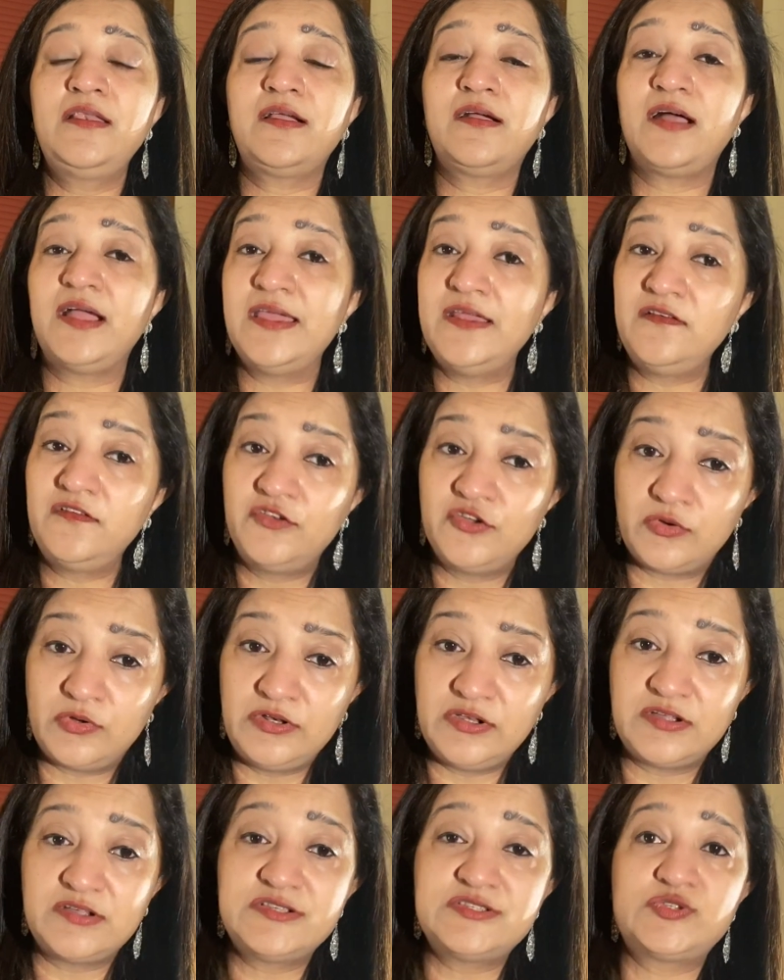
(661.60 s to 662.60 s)
kind
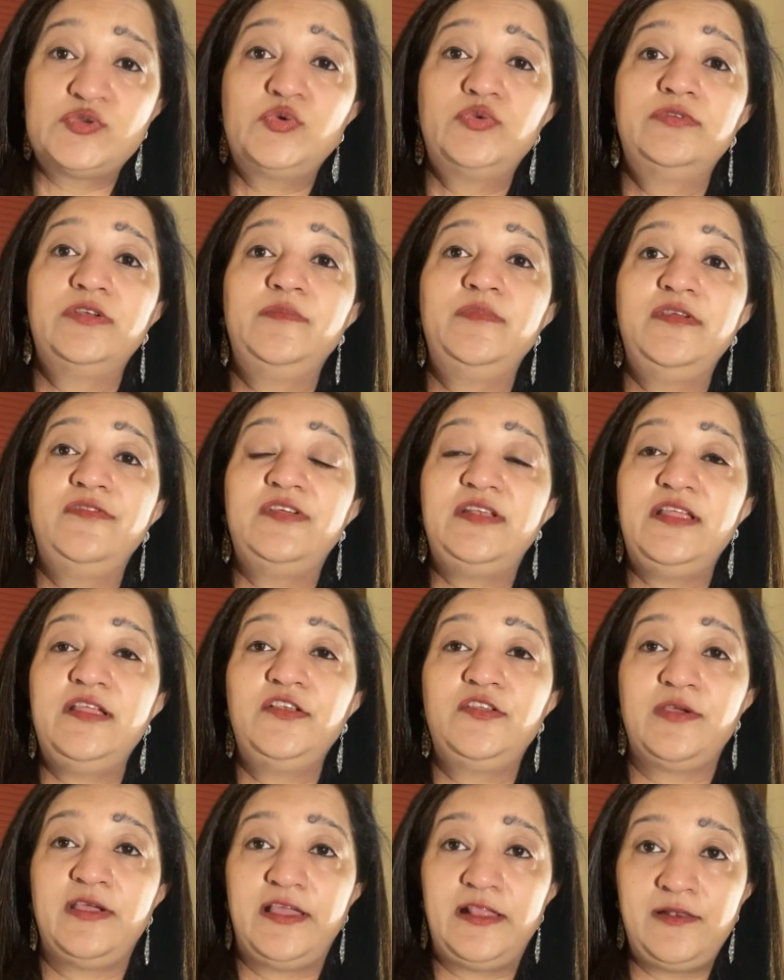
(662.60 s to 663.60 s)
donors who would be willing
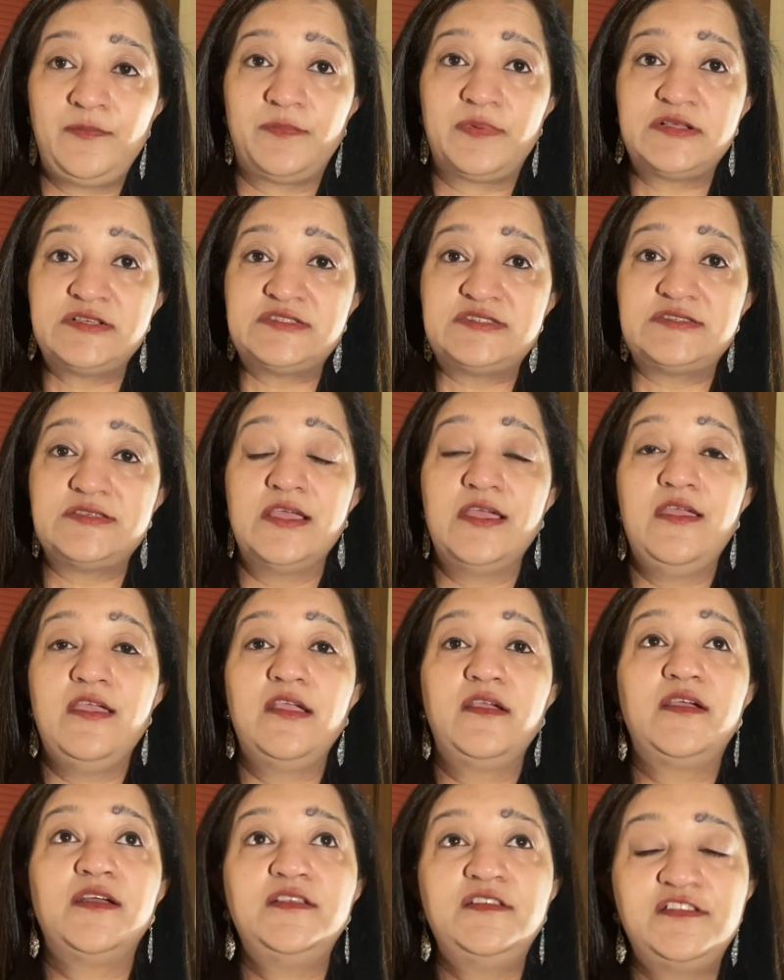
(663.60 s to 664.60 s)
to help us
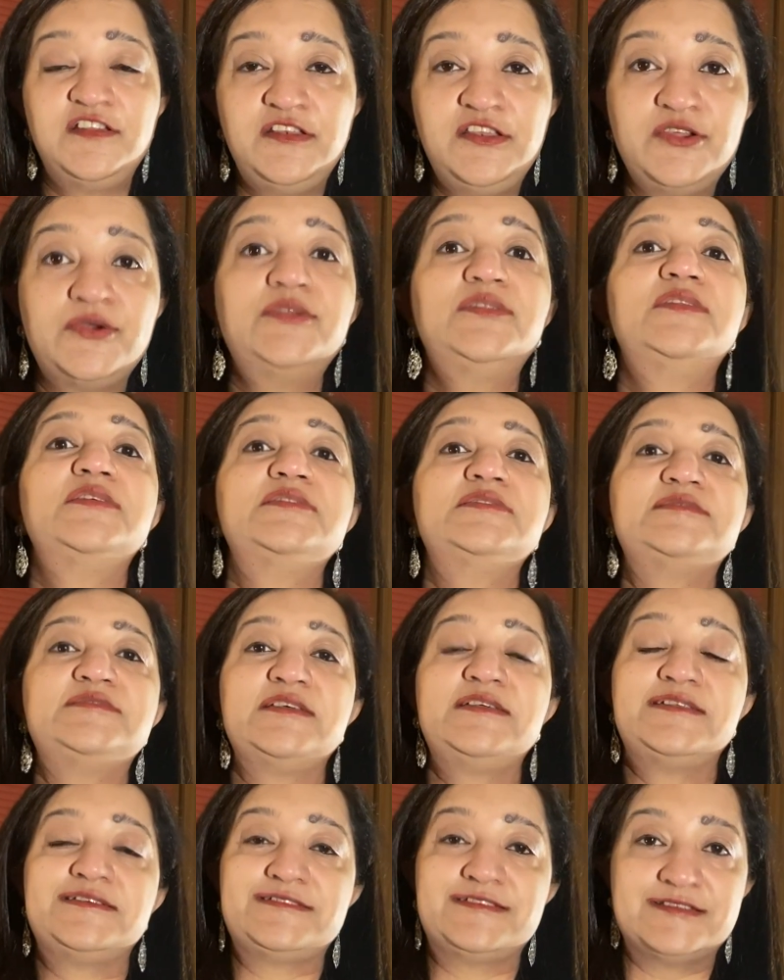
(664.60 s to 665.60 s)
continue this
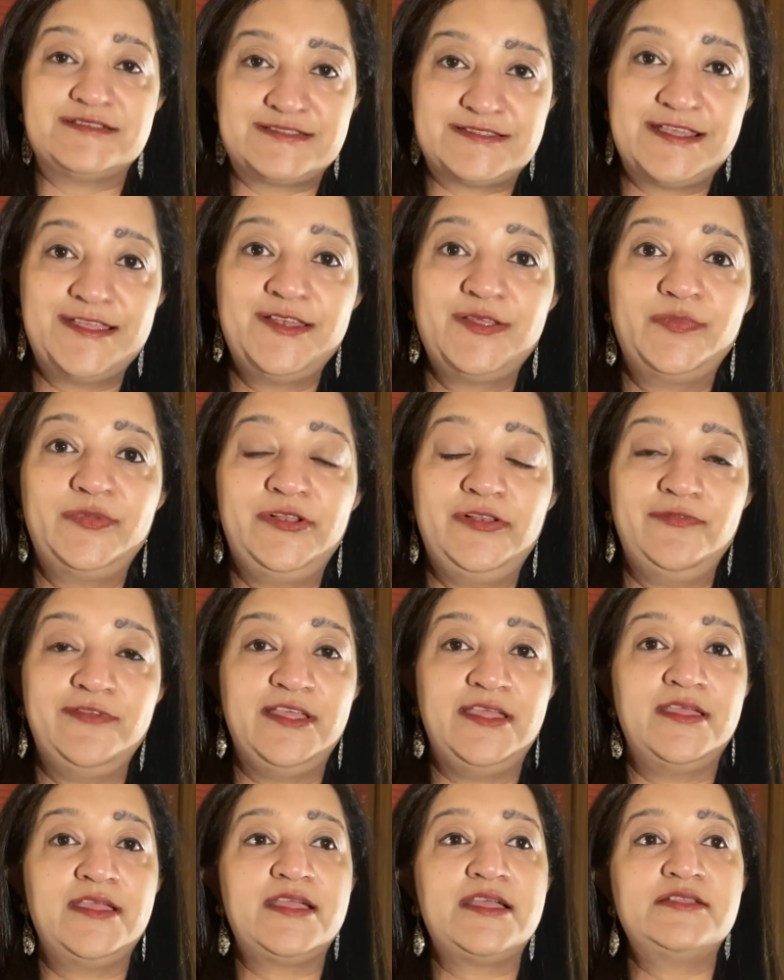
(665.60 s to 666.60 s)
in a sustainable
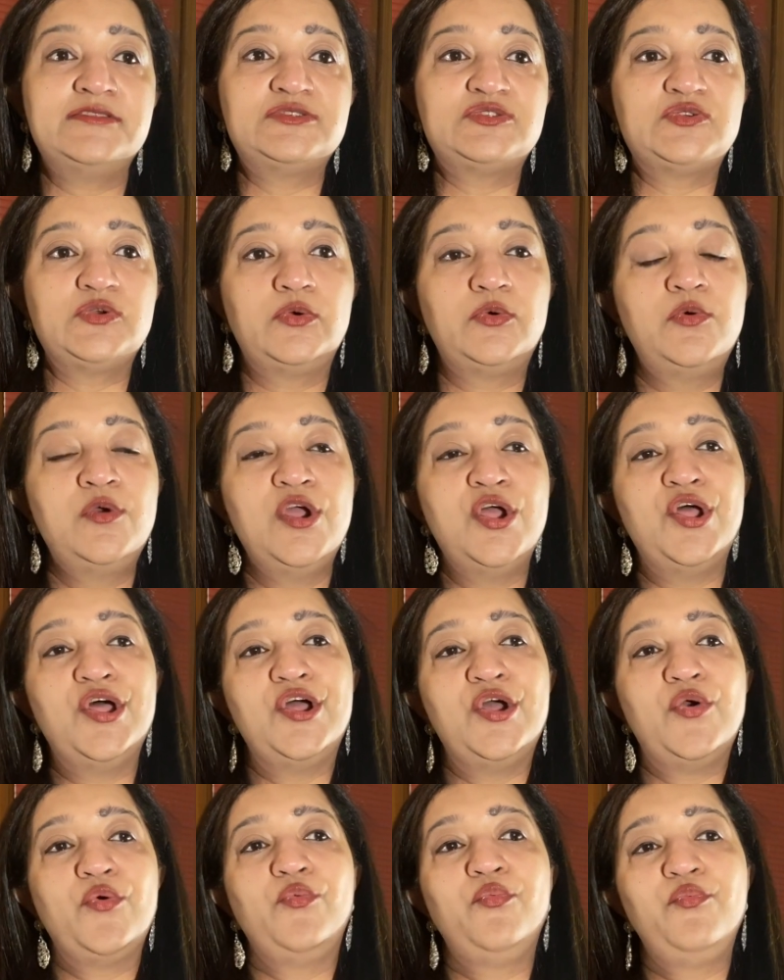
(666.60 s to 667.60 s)
way. And so
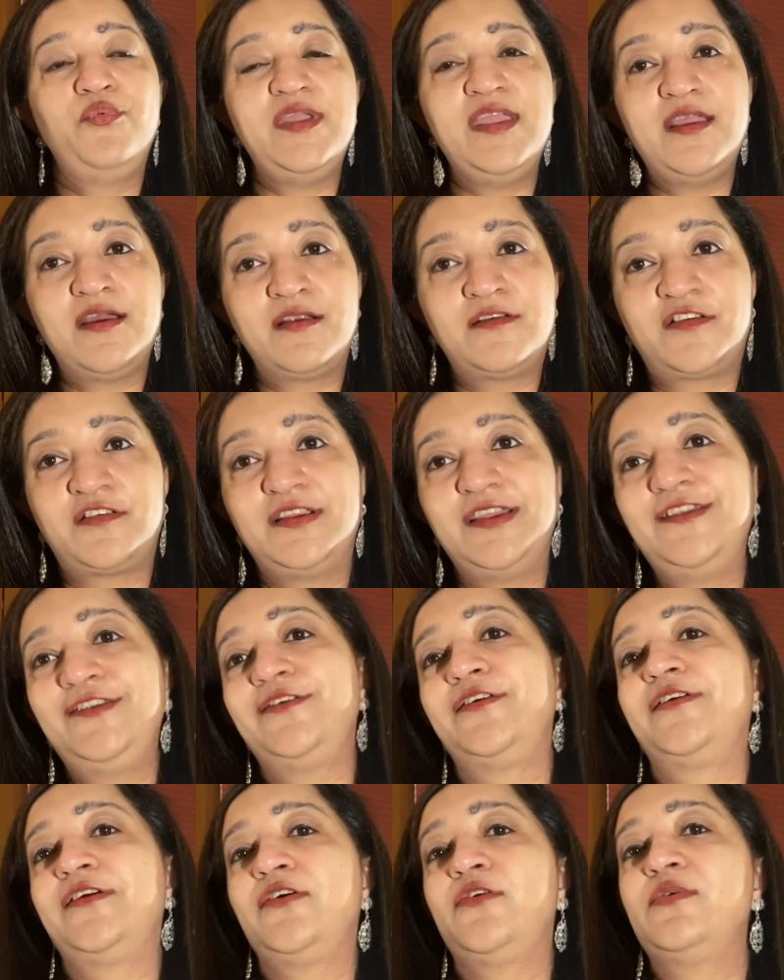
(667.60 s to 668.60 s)
we are trying to
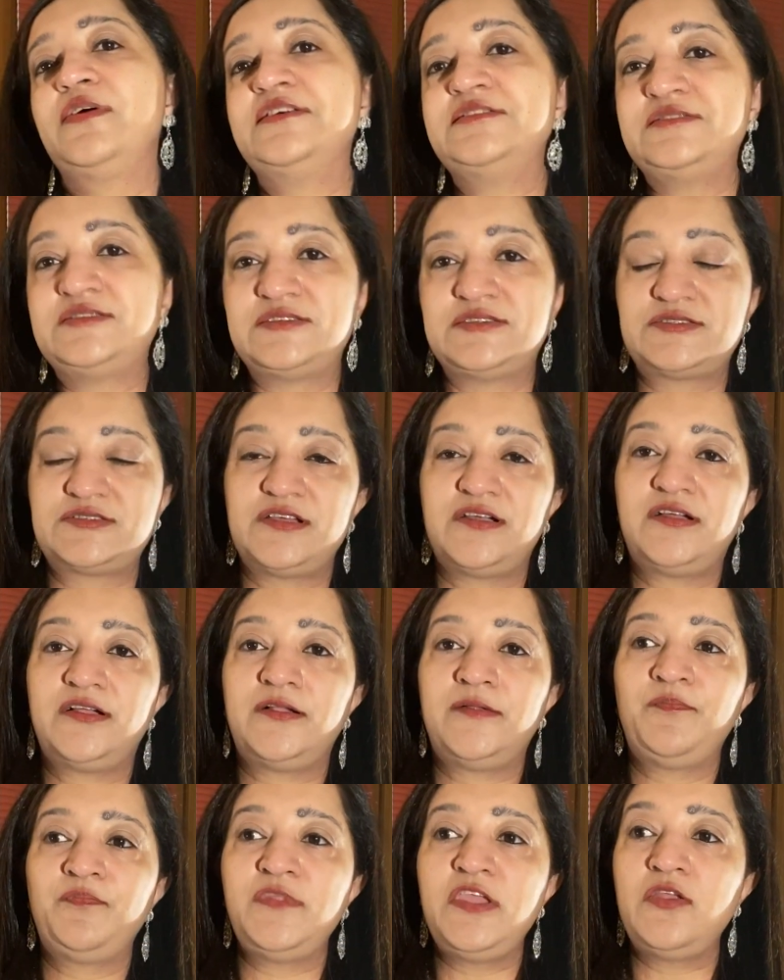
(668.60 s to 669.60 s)
request,
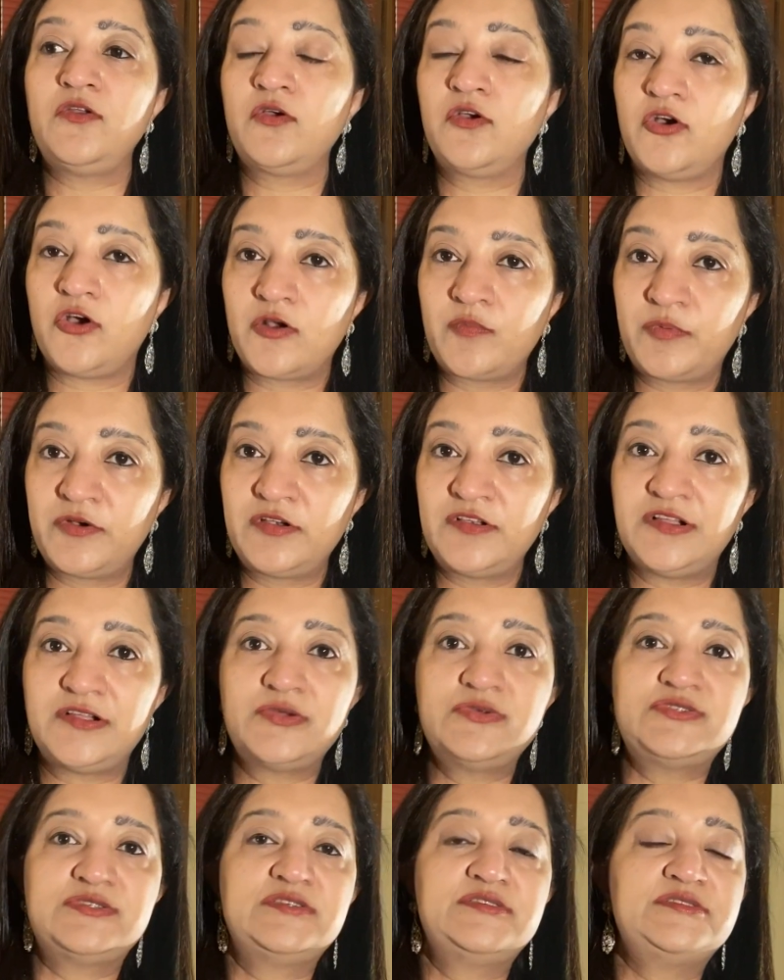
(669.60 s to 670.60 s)
corporate
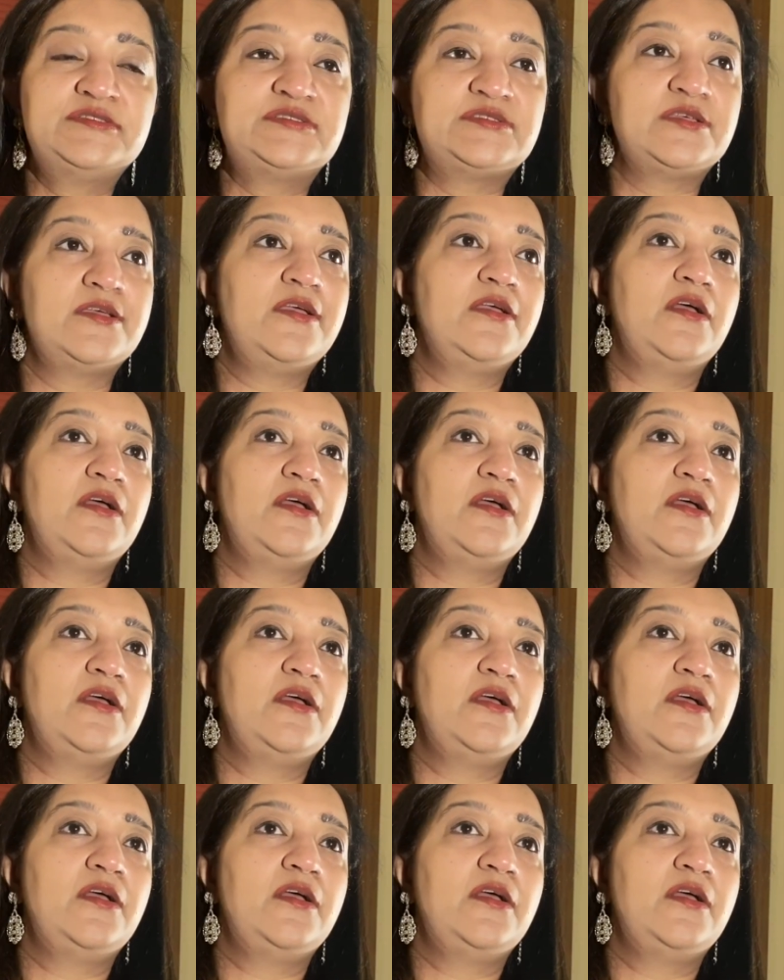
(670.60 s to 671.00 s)
houses,